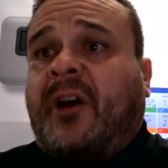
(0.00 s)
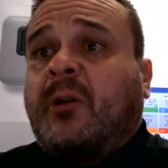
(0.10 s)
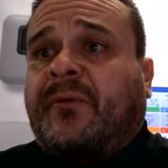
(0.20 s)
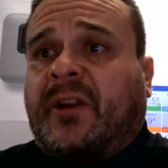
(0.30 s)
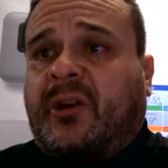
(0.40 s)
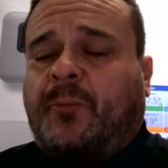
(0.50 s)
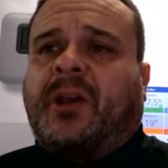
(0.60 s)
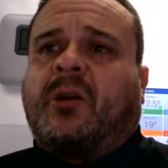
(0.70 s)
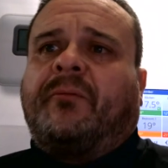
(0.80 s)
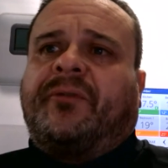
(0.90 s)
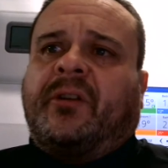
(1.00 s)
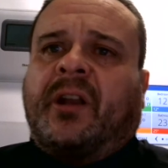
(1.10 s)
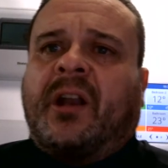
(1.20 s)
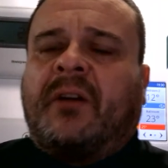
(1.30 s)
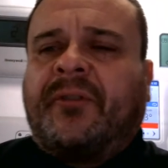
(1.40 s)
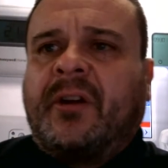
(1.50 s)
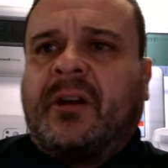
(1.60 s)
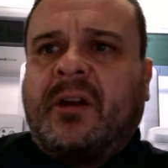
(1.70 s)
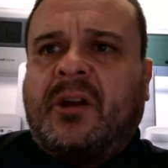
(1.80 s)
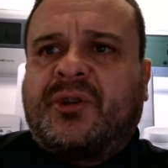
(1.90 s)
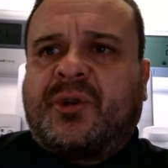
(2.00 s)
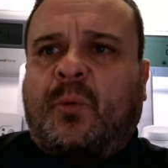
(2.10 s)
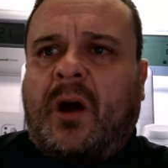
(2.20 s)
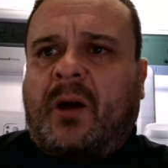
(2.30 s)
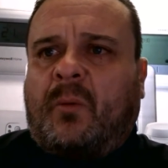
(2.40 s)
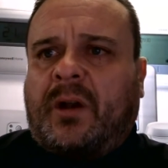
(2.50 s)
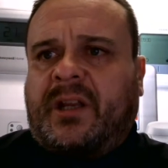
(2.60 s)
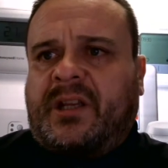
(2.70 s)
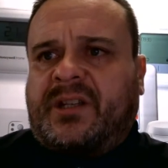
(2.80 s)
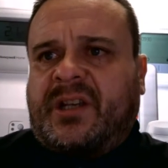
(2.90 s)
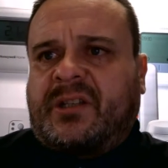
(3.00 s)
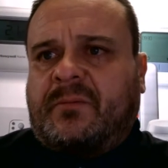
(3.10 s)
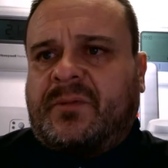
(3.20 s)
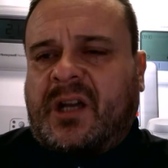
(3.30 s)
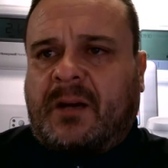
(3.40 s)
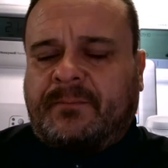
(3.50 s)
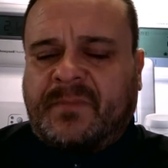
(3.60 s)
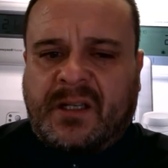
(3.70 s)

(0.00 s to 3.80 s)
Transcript: Hopefully, you'll be confident enough to wire one of these systems up.